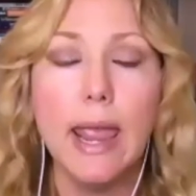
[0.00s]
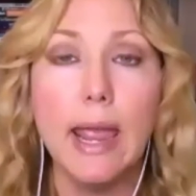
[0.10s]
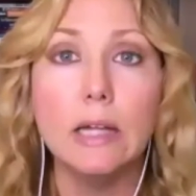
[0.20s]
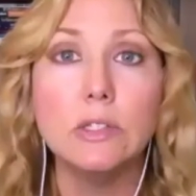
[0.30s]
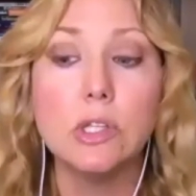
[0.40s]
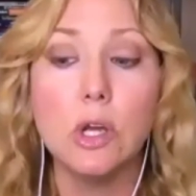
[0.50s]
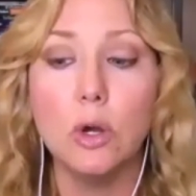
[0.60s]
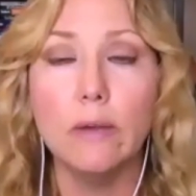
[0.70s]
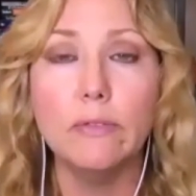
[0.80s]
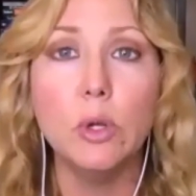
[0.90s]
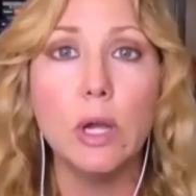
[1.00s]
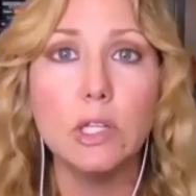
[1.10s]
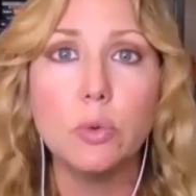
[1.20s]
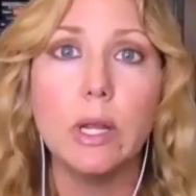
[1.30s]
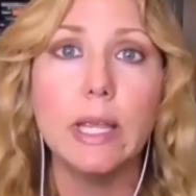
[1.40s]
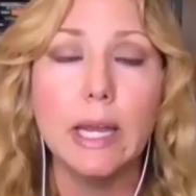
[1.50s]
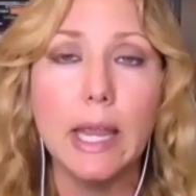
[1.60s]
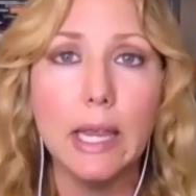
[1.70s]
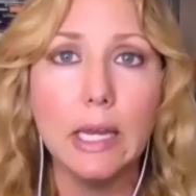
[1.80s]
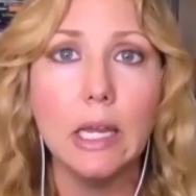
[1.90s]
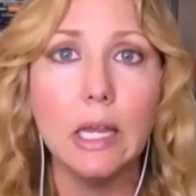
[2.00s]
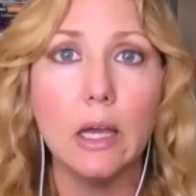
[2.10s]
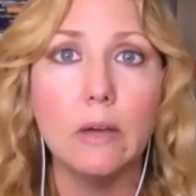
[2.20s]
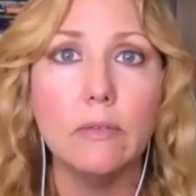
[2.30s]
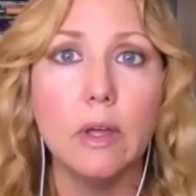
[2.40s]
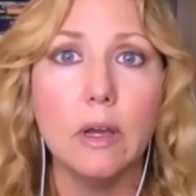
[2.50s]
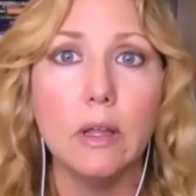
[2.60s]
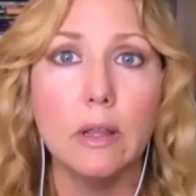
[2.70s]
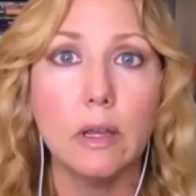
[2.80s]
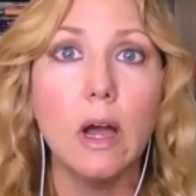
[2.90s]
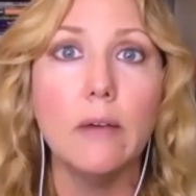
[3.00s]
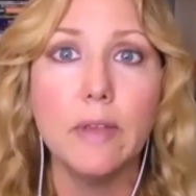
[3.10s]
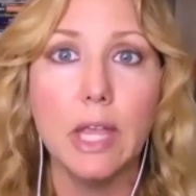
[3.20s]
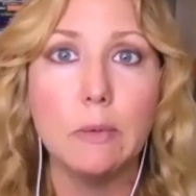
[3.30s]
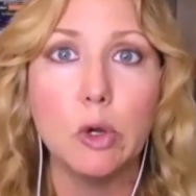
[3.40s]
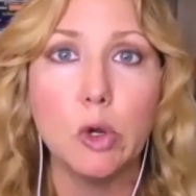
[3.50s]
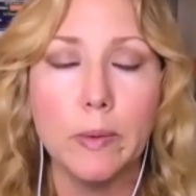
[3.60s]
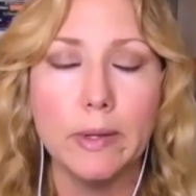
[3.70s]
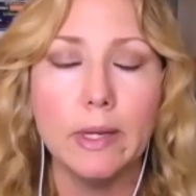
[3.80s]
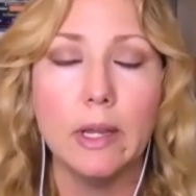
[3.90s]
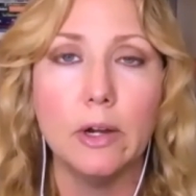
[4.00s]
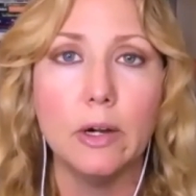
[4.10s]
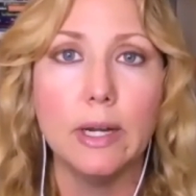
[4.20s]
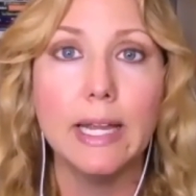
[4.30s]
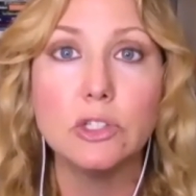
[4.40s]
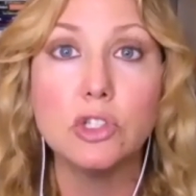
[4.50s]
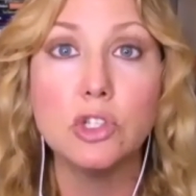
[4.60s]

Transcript: And so if you guys want to get any of the coffee enema equipment here to get